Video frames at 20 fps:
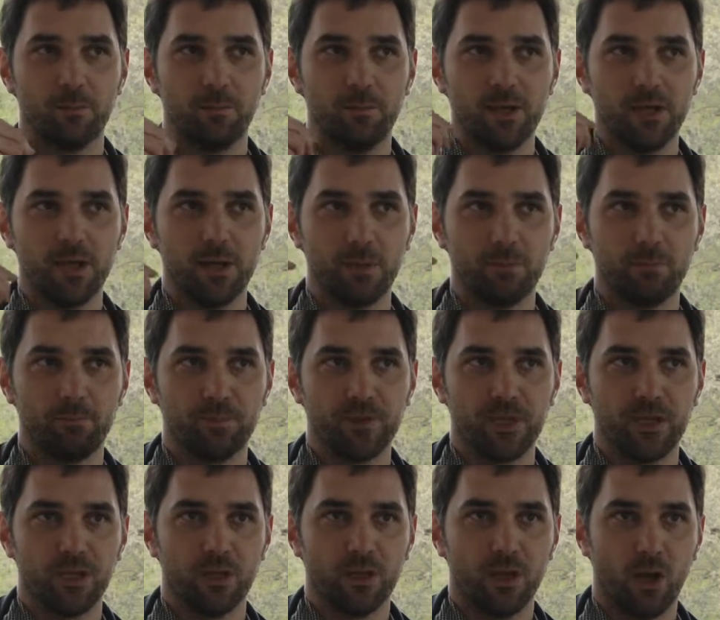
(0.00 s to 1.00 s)
be
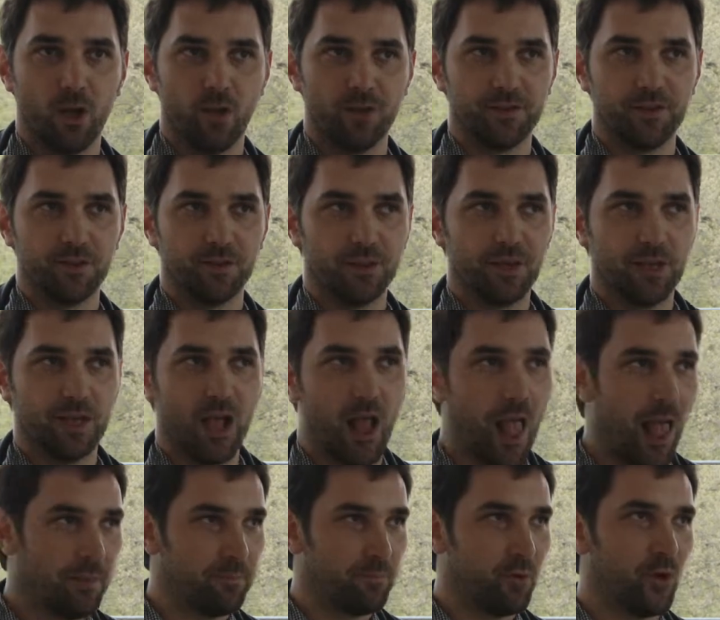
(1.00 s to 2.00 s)
also
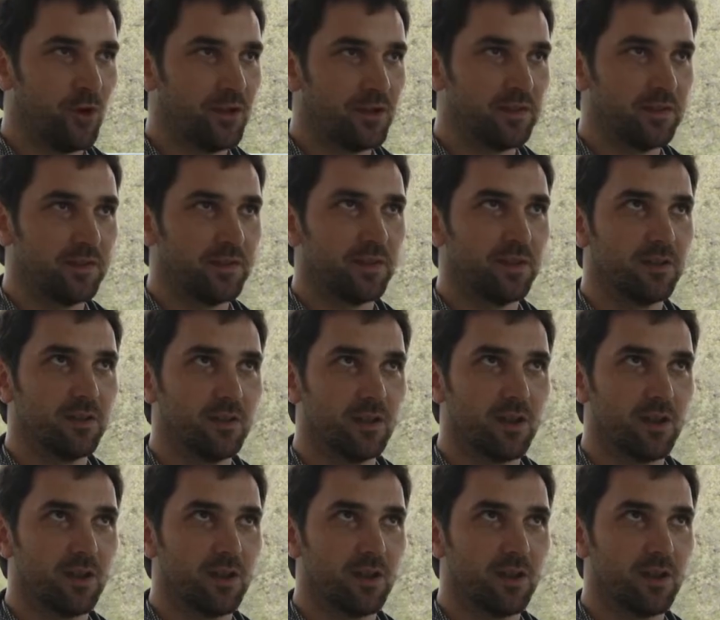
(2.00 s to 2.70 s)
at points